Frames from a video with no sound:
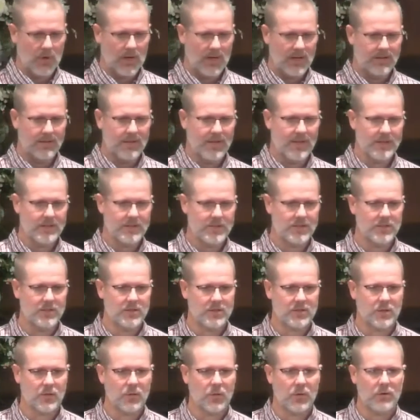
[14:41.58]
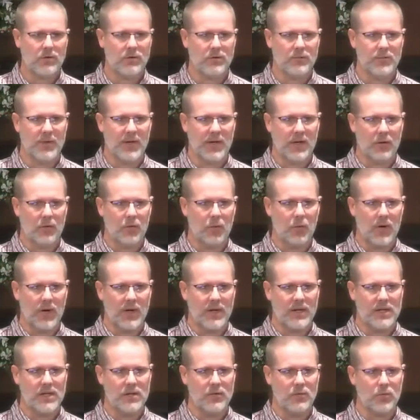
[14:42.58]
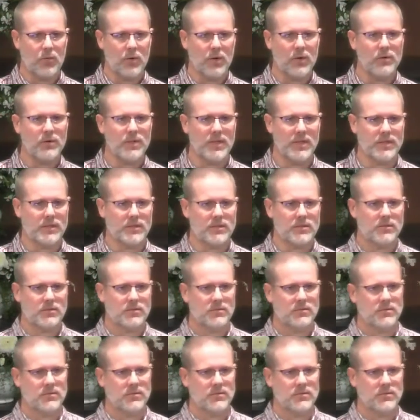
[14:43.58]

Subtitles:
why that's his quote about why he wrote it.